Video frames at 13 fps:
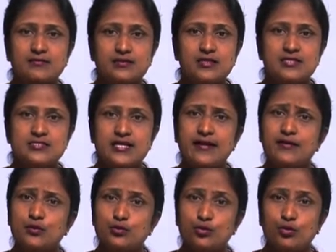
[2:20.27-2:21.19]
these and
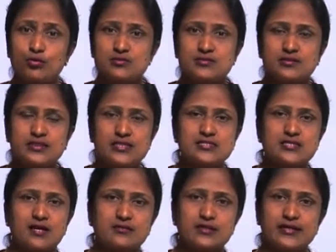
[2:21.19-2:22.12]
those, these
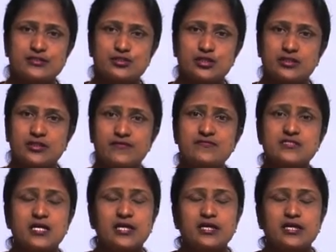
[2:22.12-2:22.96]
are the adjectives